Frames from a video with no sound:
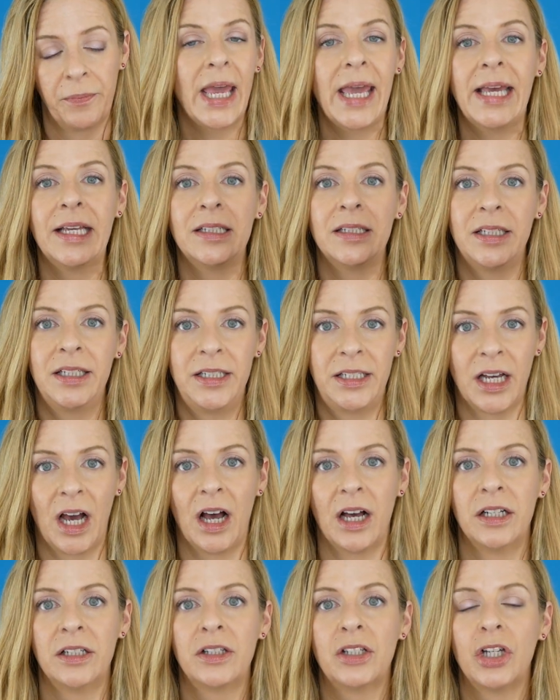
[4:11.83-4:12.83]
It
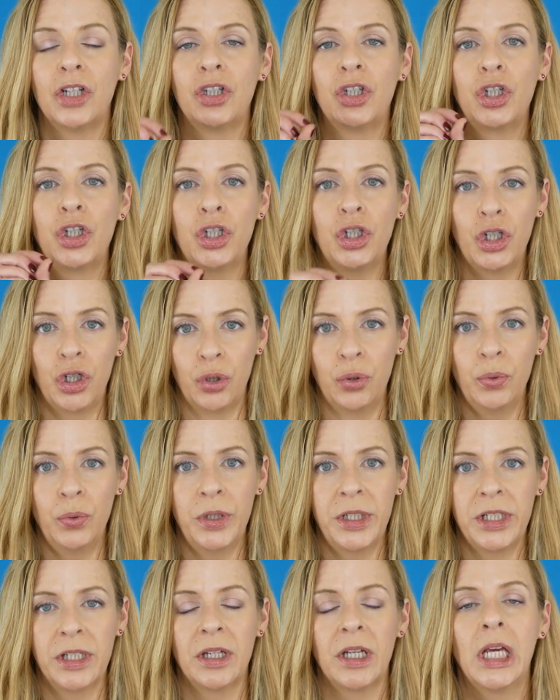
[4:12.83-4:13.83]
does
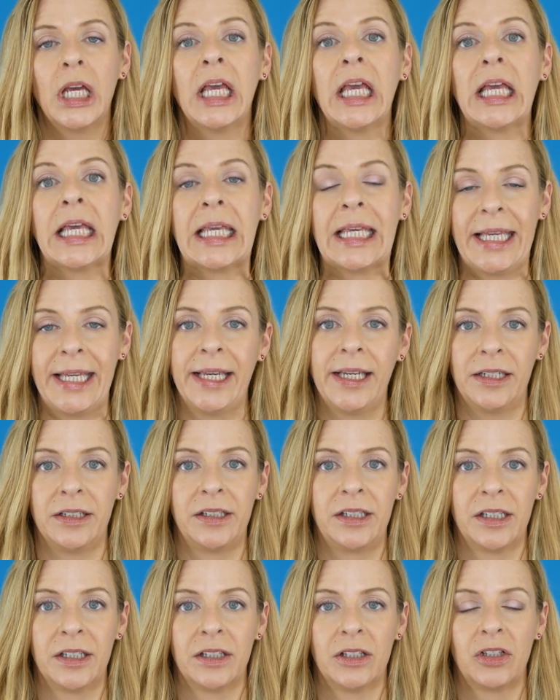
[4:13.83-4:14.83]
shoot
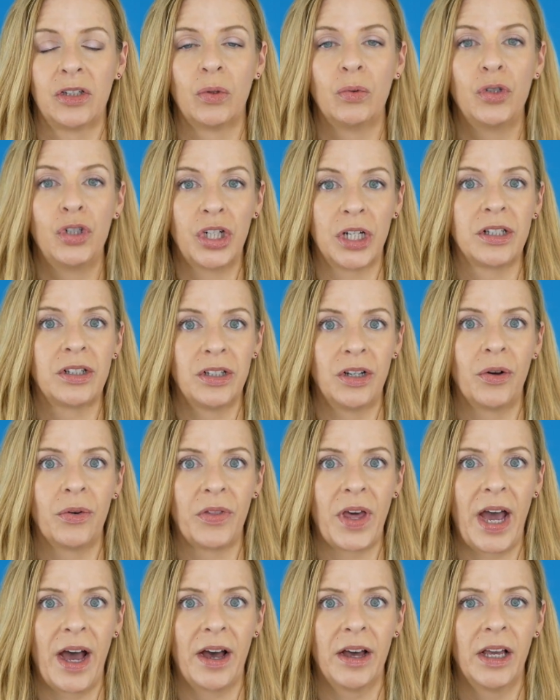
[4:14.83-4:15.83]
heat, so just know
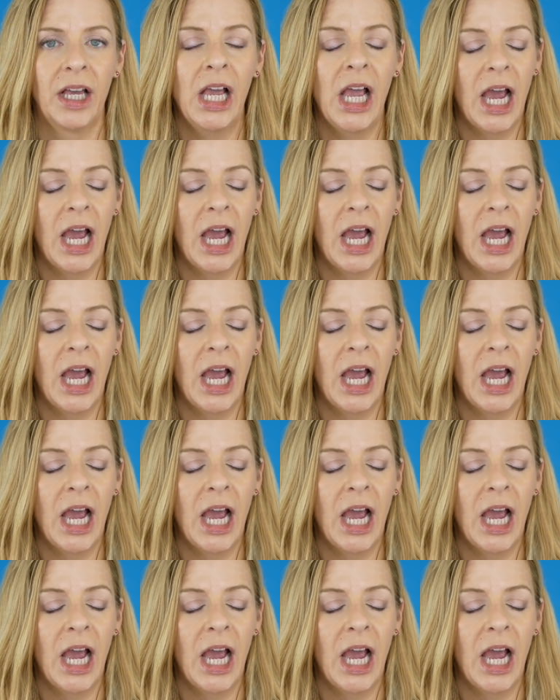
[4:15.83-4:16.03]
that.